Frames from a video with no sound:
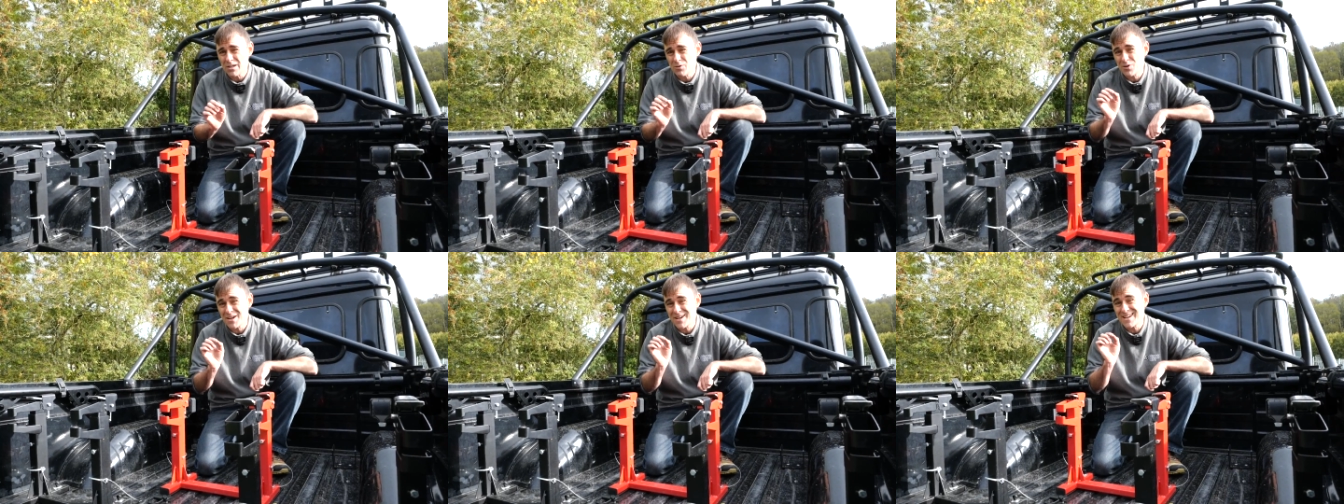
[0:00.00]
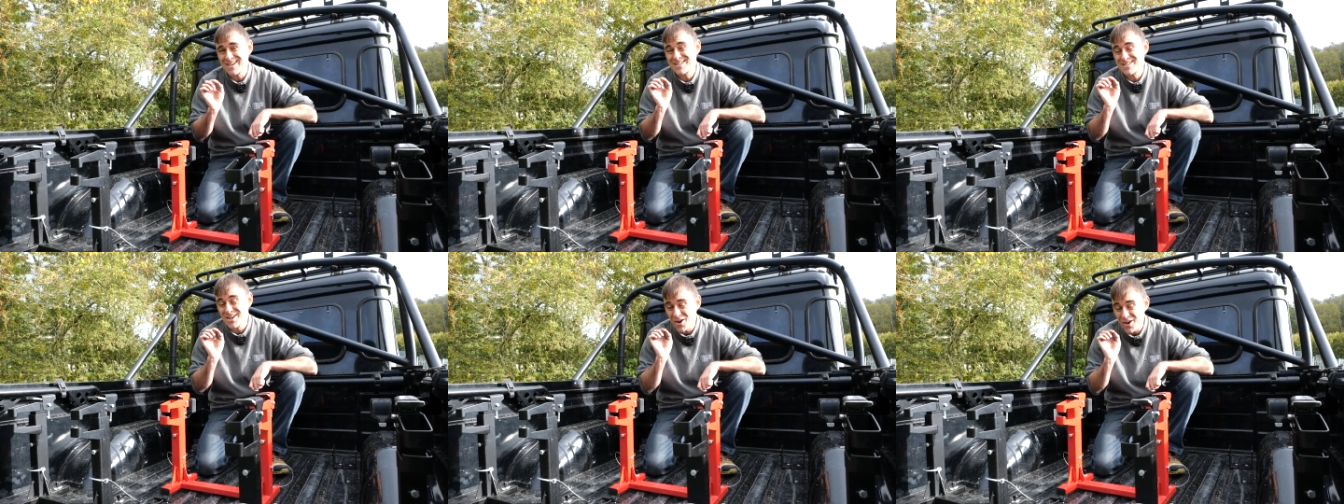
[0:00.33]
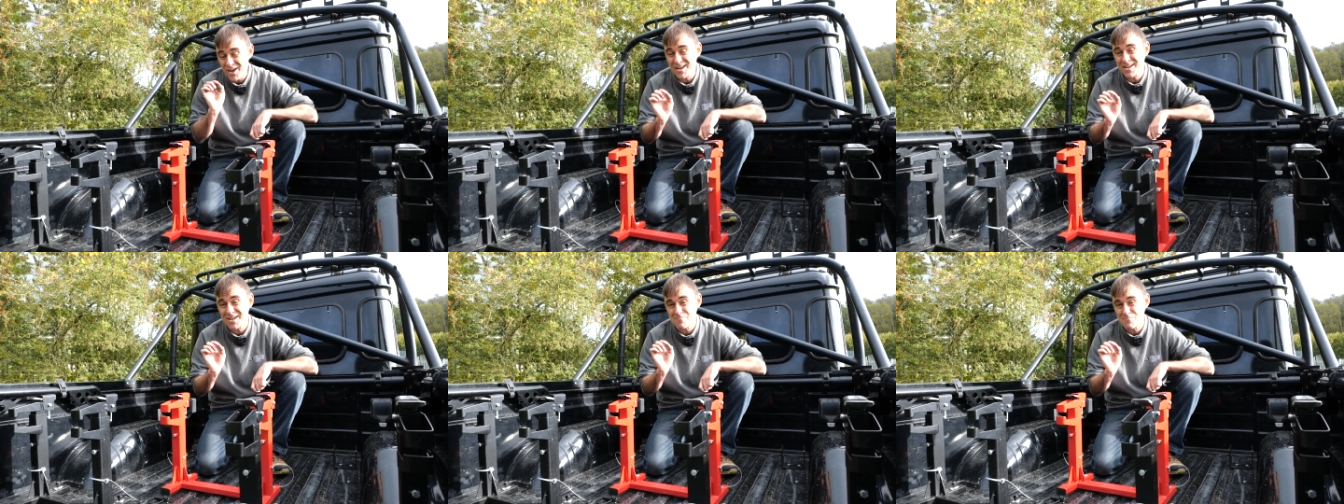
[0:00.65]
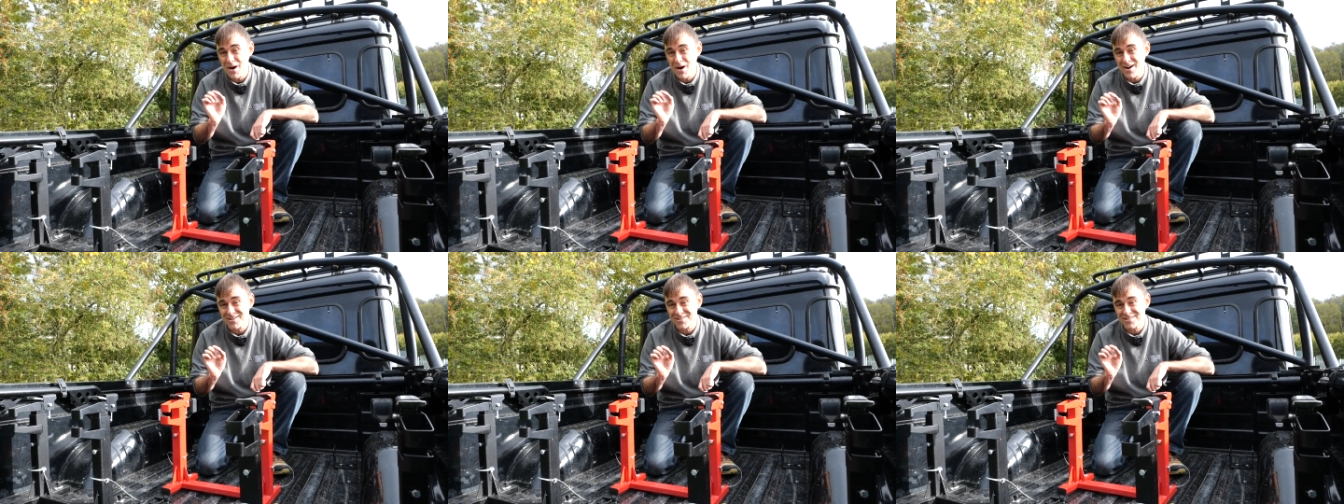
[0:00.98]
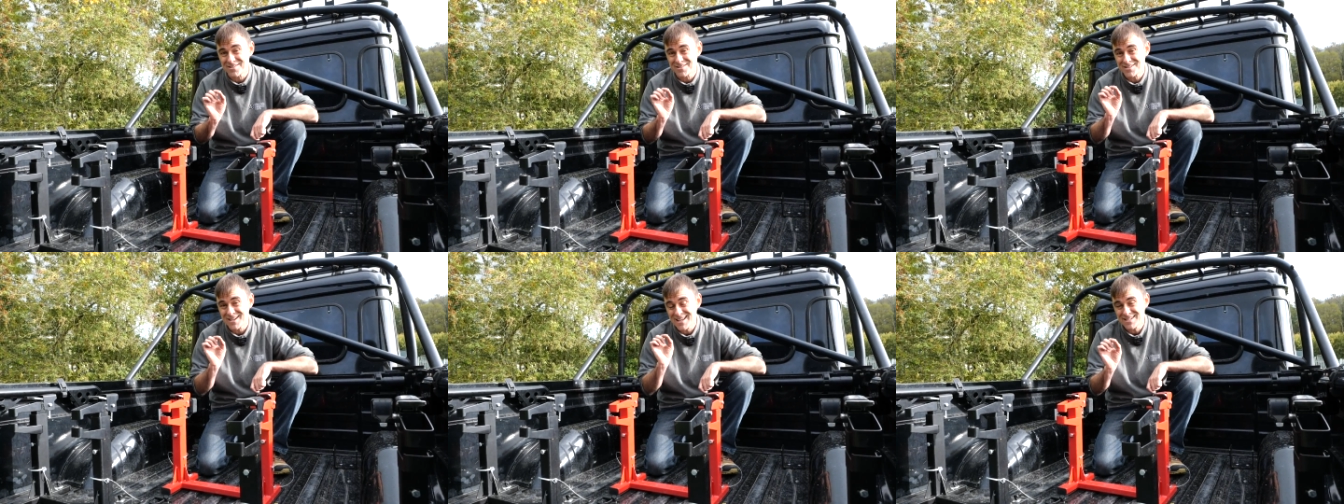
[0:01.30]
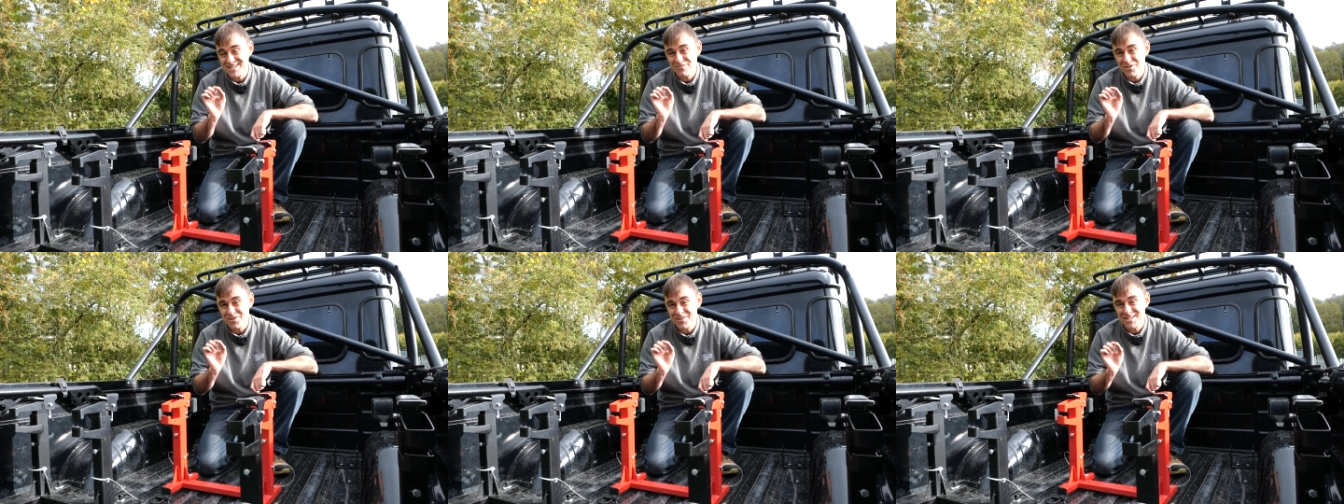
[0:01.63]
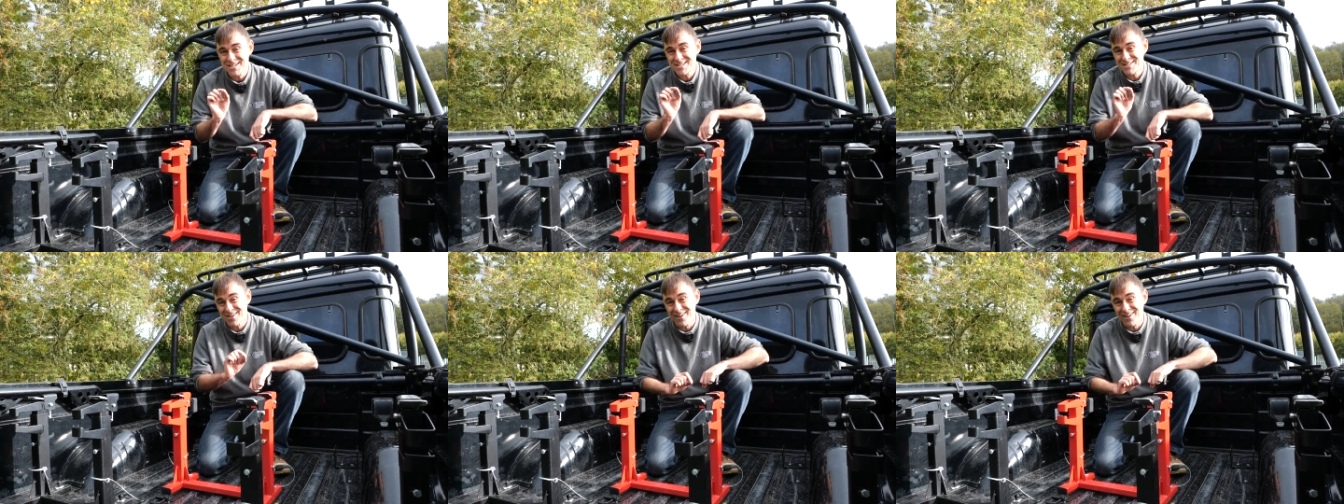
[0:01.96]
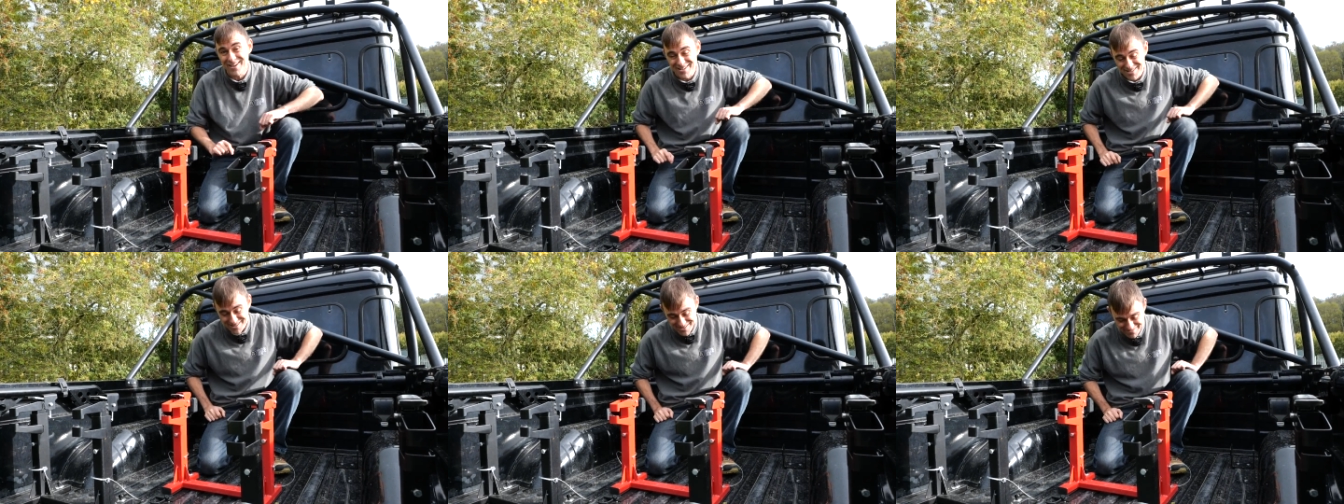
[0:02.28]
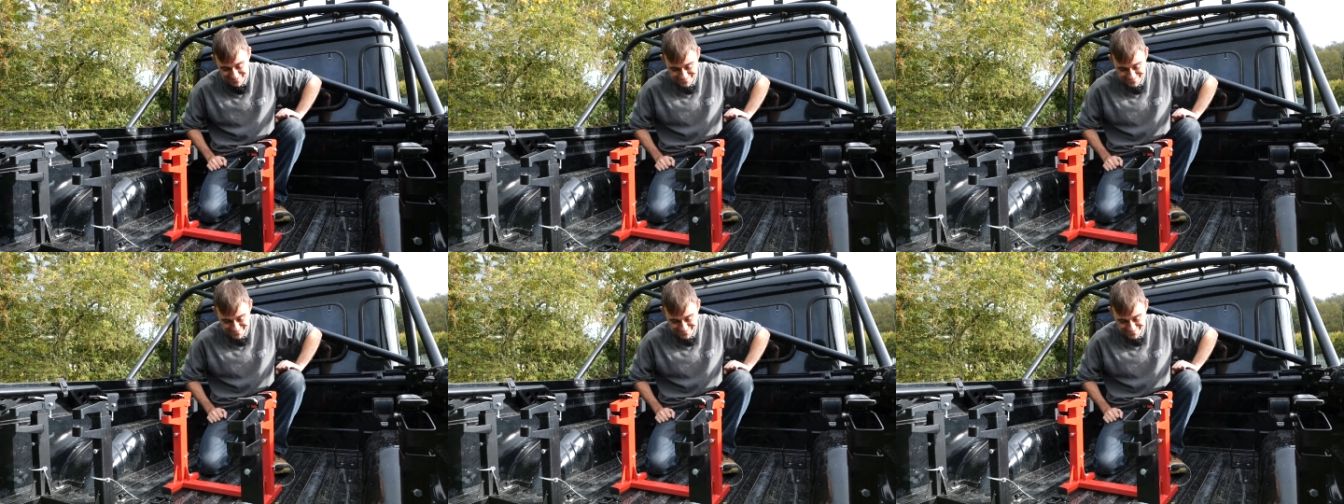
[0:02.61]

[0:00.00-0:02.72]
doing a tyre comparison. So let's have a look at these tyres.